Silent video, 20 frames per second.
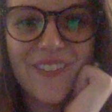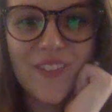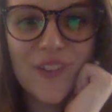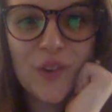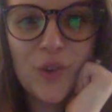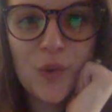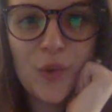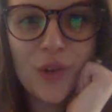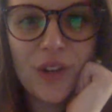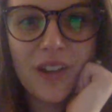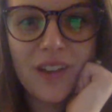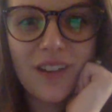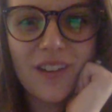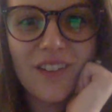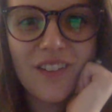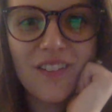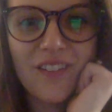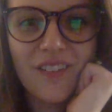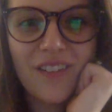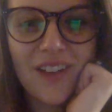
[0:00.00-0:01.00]
Hello,
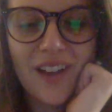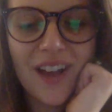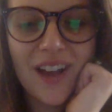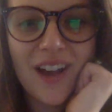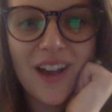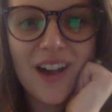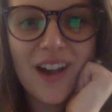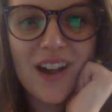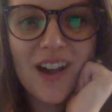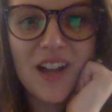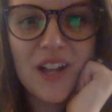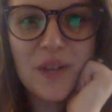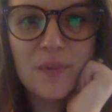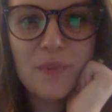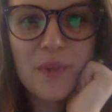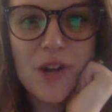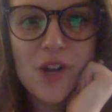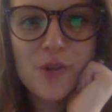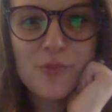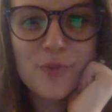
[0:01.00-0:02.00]
Cornell.
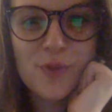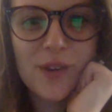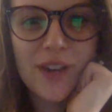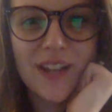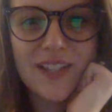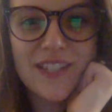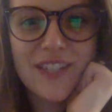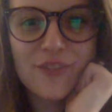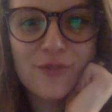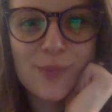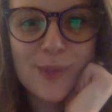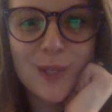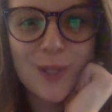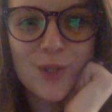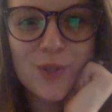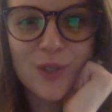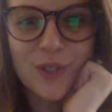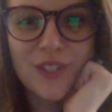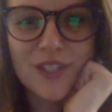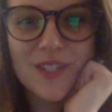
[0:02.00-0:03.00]
Hope you guys have been
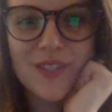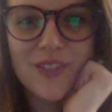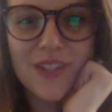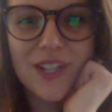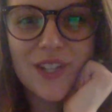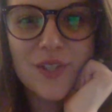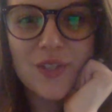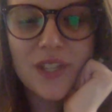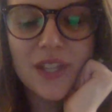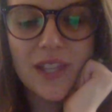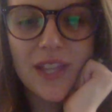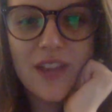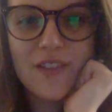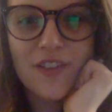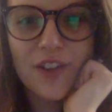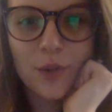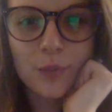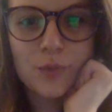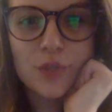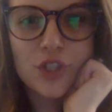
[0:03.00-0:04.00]
enjoying these videos and they've
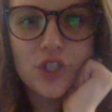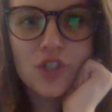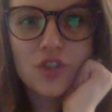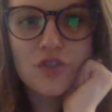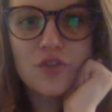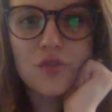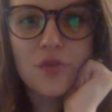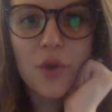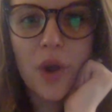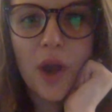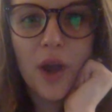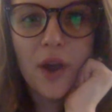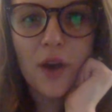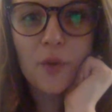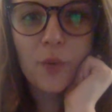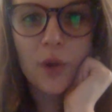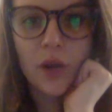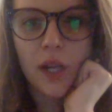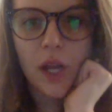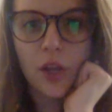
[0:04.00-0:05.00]
helped you
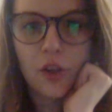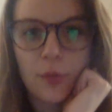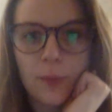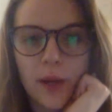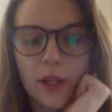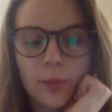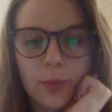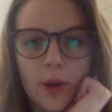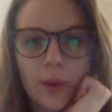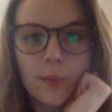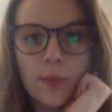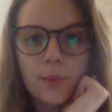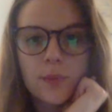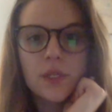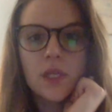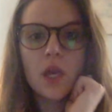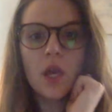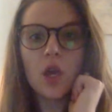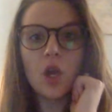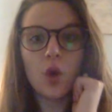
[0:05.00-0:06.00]
work out your math
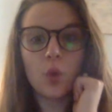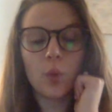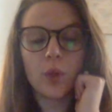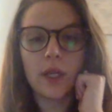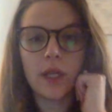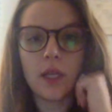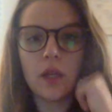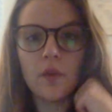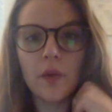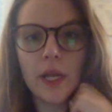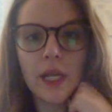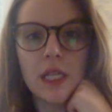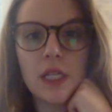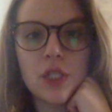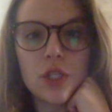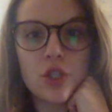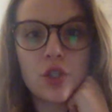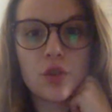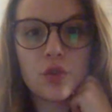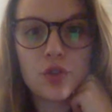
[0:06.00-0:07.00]
problems. We're getting ready
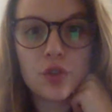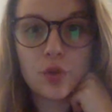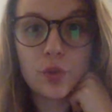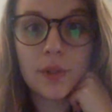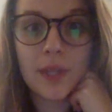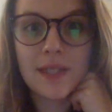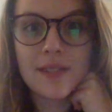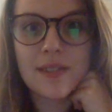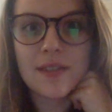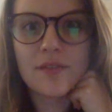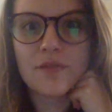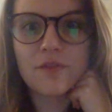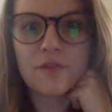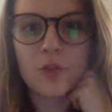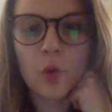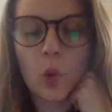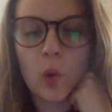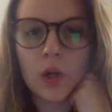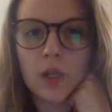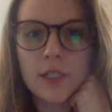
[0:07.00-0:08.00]
to do lesson
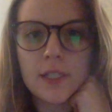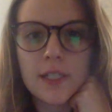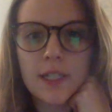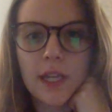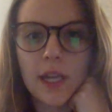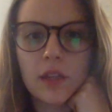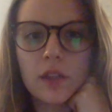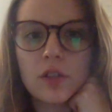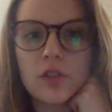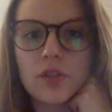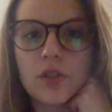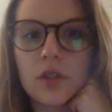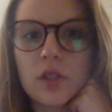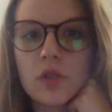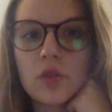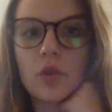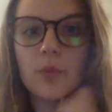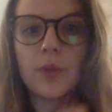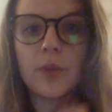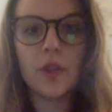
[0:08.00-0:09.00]
4 together, so
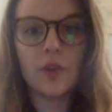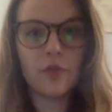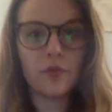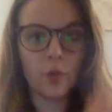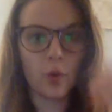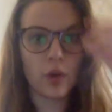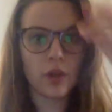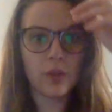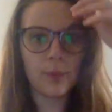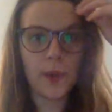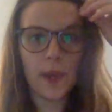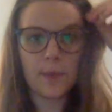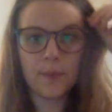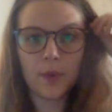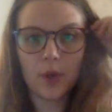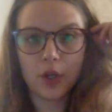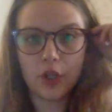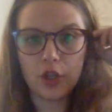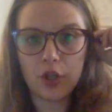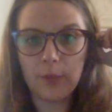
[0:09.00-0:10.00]
this will be the 4th paper
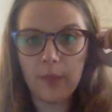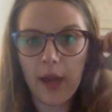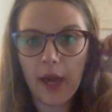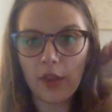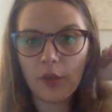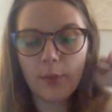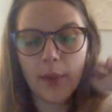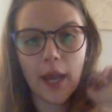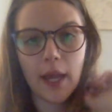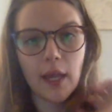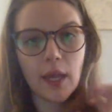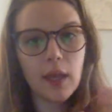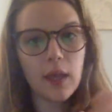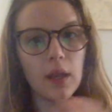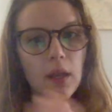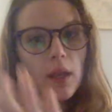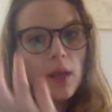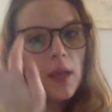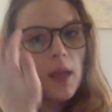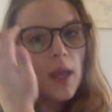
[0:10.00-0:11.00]
in your math packet.